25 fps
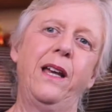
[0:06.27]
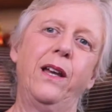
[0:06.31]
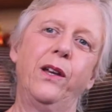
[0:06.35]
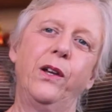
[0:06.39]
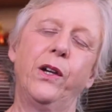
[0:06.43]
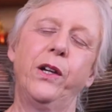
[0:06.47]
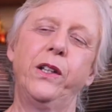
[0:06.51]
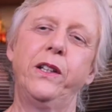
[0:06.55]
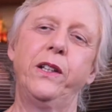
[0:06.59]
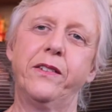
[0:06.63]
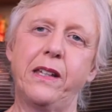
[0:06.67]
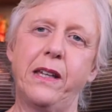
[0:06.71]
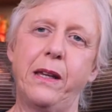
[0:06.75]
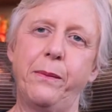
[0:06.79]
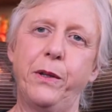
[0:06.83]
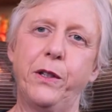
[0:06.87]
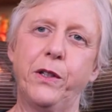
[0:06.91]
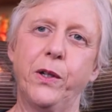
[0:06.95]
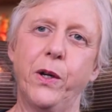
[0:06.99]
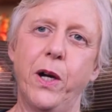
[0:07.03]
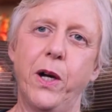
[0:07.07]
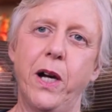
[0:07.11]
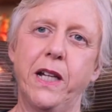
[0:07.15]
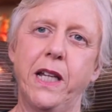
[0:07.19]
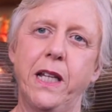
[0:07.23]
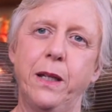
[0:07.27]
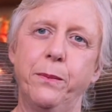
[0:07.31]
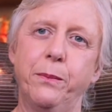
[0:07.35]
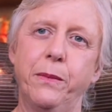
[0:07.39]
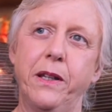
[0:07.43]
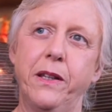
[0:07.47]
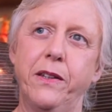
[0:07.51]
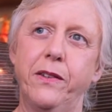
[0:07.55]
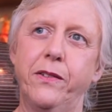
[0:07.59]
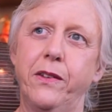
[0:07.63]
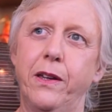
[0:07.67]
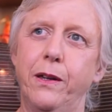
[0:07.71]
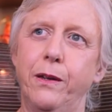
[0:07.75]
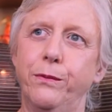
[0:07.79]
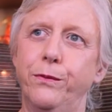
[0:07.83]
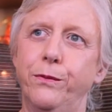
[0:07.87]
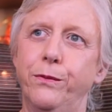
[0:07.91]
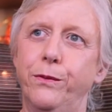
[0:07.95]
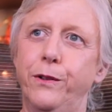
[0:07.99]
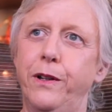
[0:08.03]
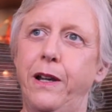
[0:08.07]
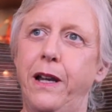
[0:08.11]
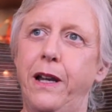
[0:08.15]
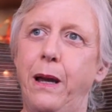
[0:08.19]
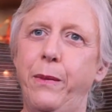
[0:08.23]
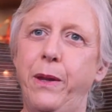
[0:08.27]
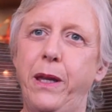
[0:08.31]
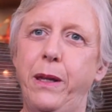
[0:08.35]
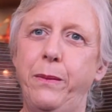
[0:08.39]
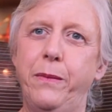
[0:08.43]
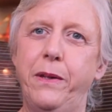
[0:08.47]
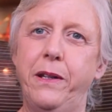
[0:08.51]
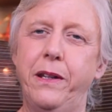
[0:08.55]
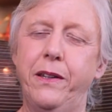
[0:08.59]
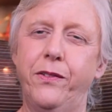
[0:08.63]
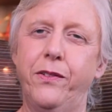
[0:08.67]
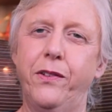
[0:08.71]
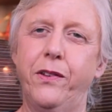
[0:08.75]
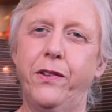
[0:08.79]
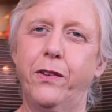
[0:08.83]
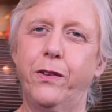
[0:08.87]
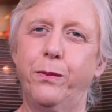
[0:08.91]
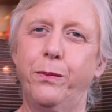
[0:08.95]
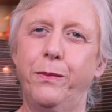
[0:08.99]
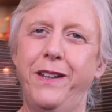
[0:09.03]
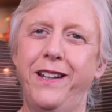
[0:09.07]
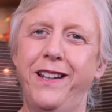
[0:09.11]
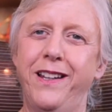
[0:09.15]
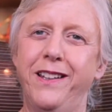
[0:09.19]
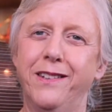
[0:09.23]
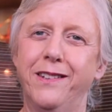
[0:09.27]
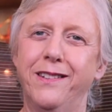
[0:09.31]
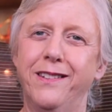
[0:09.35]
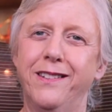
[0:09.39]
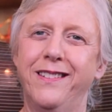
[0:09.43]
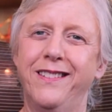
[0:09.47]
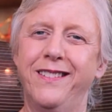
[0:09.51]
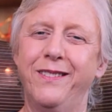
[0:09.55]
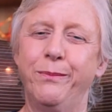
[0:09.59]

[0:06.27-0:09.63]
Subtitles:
goodness, I've been talking to myself for how many minutes? 6 minutes.